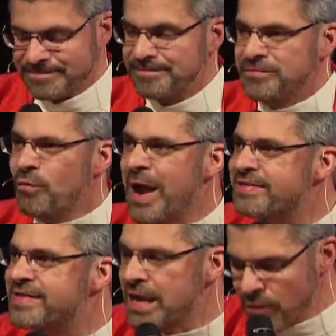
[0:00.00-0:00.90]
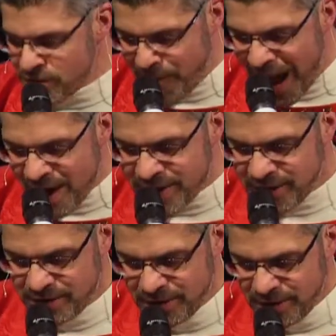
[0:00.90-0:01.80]
the Red Sea was parted.
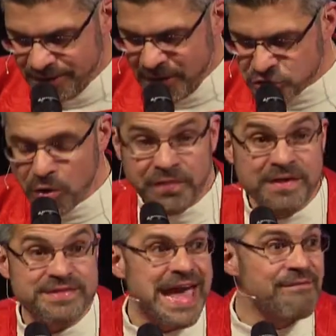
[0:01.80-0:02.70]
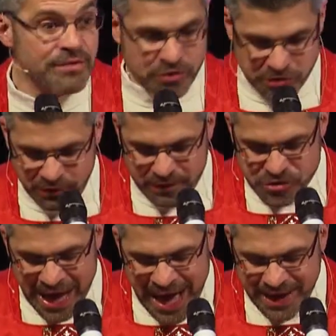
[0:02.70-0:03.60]
The truth is, David slew the
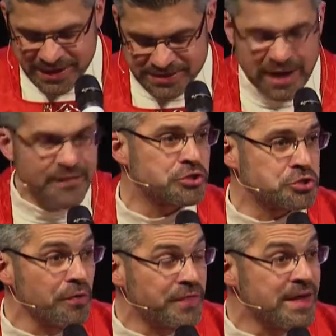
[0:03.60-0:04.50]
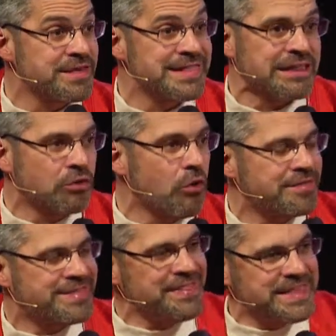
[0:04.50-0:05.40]
giant. The truth is, is that the Lord
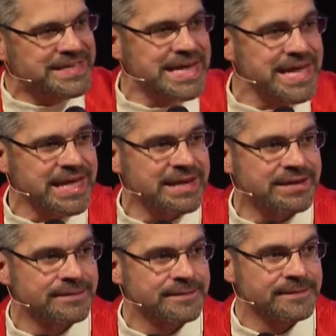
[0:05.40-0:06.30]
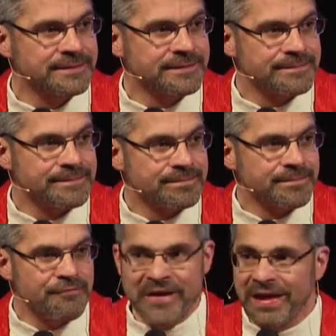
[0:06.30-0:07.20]
sent the deacon,
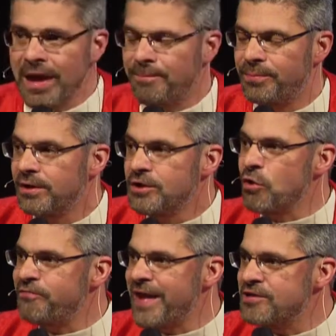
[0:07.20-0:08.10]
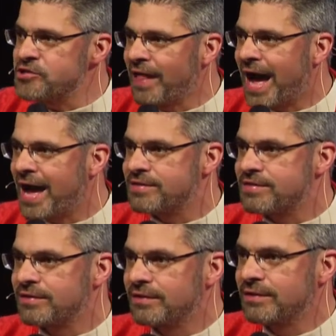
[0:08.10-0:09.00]
Philip, to evangelize
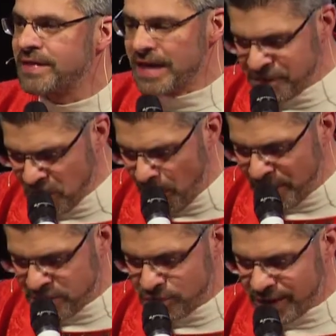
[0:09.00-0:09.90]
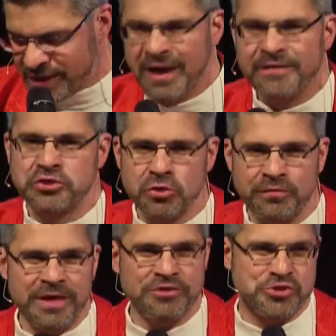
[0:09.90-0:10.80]
the Ethiopian eunuch. The truth
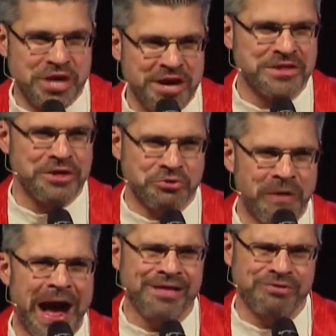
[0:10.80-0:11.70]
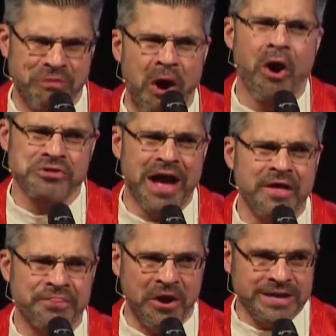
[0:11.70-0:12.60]
is, Jesus Christ rose on the
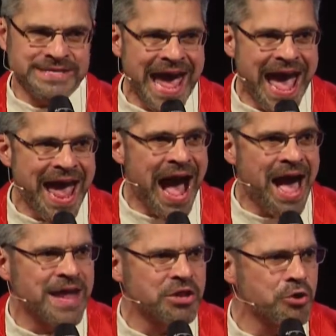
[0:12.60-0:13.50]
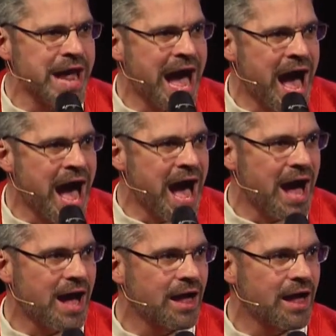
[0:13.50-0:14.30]
third day. Hallelujah!